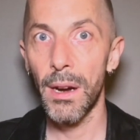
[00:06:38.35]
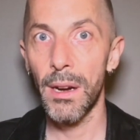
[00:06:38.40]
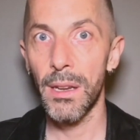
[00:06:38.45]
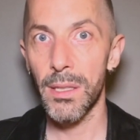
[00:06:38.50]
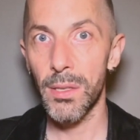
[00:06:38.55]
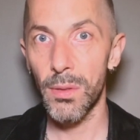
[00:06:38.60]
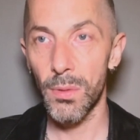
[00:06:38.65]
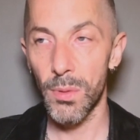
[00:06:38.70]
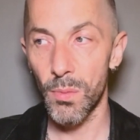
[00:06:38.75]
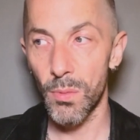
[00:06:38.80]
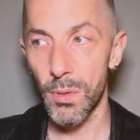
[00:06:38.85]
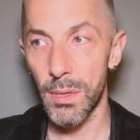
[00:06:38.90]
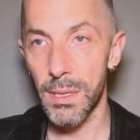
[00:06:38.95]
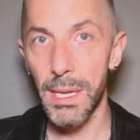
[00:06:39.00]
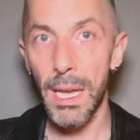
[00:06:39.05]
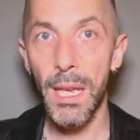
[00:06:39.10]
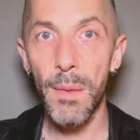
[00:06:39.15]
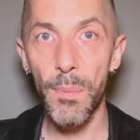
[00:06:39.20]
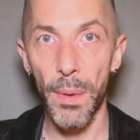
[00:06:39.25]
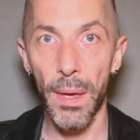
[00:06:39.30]
so we're
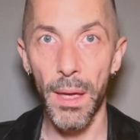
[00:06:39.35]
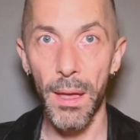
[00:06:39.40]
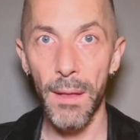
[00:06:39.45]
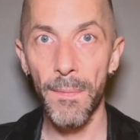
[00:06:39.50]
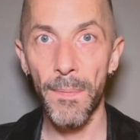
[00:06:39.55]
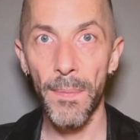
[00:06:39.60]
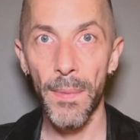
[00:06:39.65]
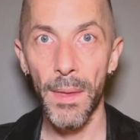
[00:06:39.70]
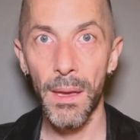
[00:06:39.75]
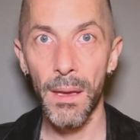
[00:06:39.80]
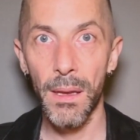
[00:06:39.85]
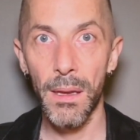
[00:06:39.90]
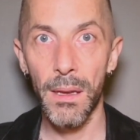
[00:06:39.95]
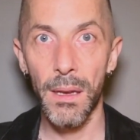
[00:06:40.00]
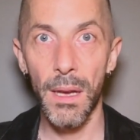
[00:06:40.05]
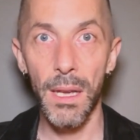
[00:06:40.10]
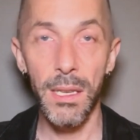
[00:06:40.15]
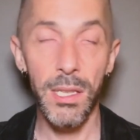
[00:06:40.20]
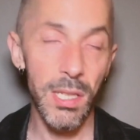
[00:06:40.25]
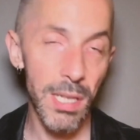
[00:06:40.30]
deep in,
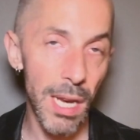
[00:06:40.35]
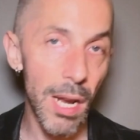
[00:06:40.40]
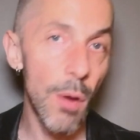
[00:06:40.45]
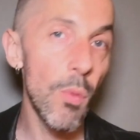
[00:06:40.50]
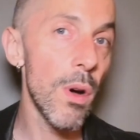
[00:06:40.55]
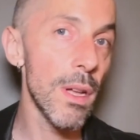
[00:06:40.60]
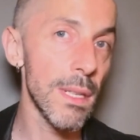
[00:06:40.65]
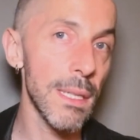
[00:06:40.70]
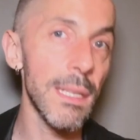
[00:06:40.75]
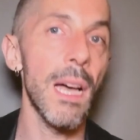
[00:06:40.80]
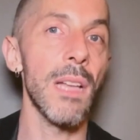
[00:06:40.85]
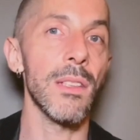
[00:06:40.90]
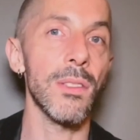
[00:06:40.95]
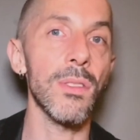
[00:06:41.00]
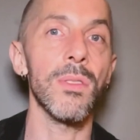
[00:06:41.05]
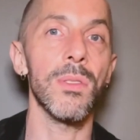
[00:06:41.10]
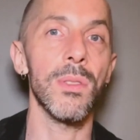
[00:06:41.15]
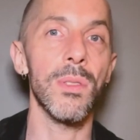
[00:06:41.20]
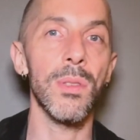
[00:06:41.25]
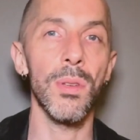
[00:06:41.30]
and she wants
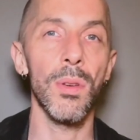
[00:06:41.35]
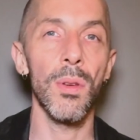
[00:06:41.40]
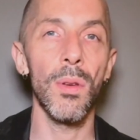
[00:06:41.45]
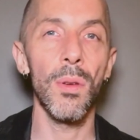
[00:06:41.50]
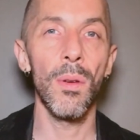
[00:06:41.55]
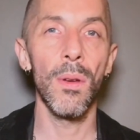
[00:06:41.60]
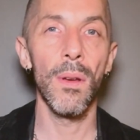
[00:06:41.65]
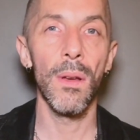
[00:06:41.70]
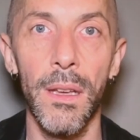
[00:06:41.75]
answers too.